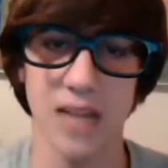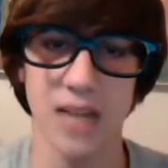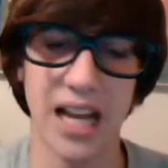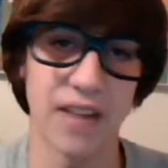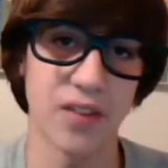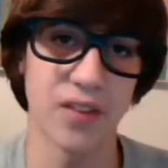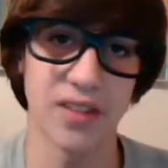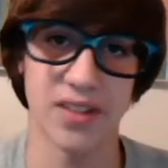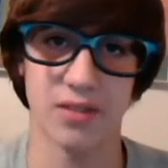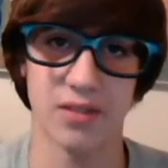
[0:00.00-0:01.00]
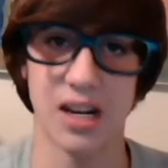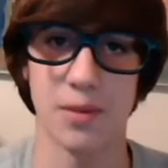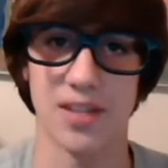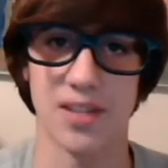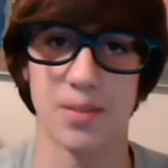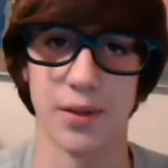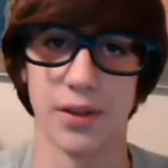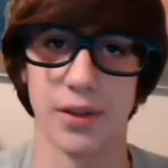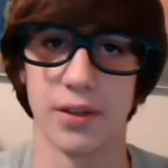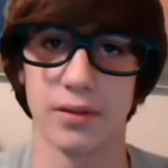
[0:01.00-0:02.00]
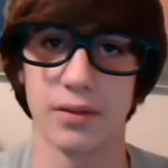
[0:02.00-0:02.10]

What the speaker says: I have 15 subscribers, that's pretty good.